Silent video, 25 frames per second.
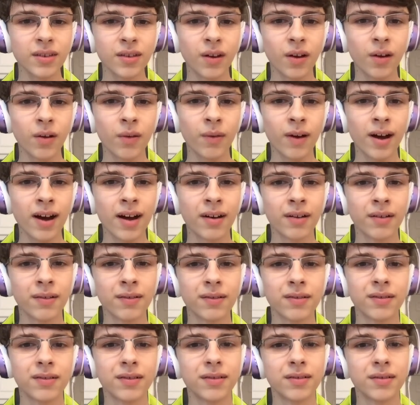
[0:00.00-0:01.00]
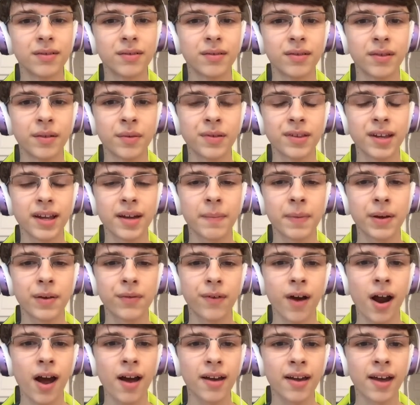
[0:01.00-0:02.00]
Oh wow, there was like a big
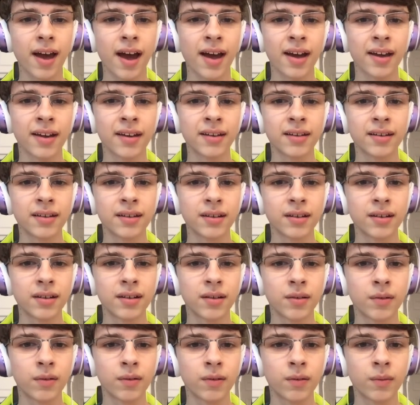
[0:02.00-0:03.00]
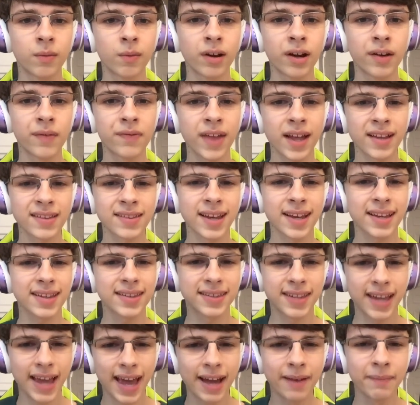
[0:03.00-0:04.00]
rock guy. Wonder if that's like
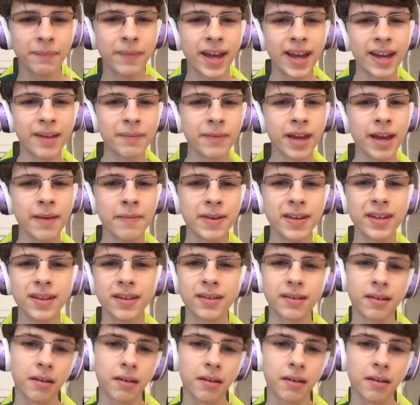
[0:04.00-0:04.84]
Sandman, maybe?